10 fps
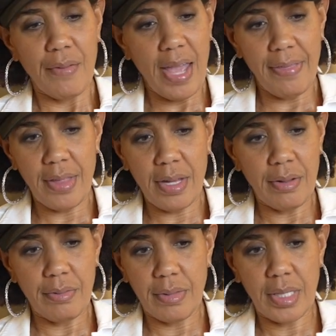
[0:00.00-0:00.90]
And
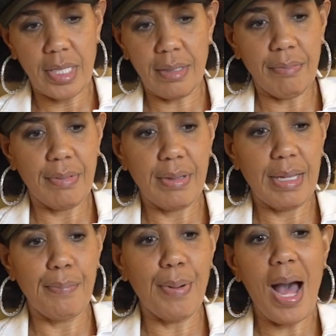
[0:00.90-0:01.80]
the
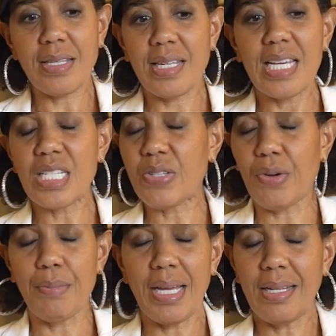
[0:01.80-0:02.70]
box kits
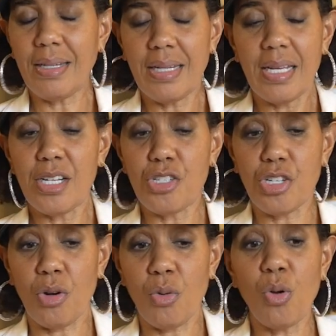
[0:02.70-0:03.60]
for men in
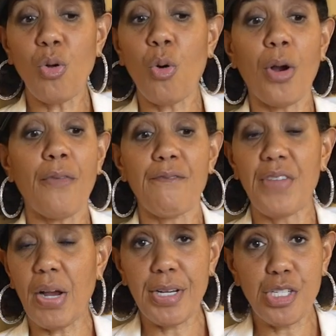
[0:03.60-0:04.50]
general, or
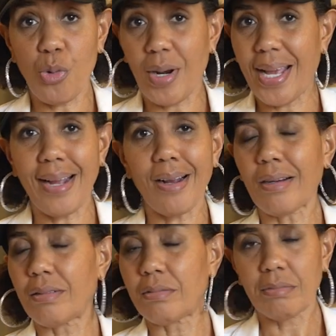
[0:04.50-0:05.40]
very short
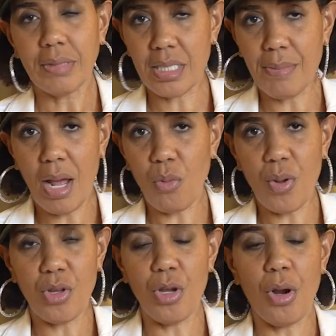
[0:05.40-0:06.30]
hair, doesn't matter
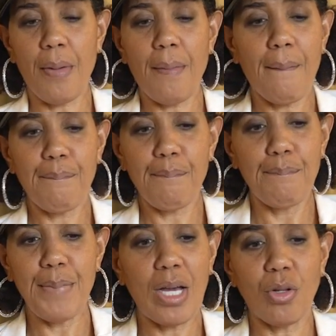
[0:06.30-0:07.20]
whether you're
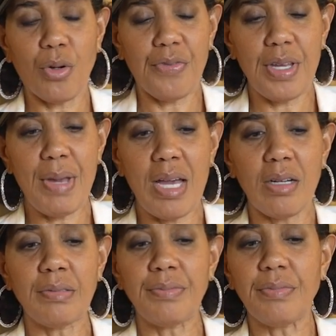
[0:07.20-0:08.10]
male or female.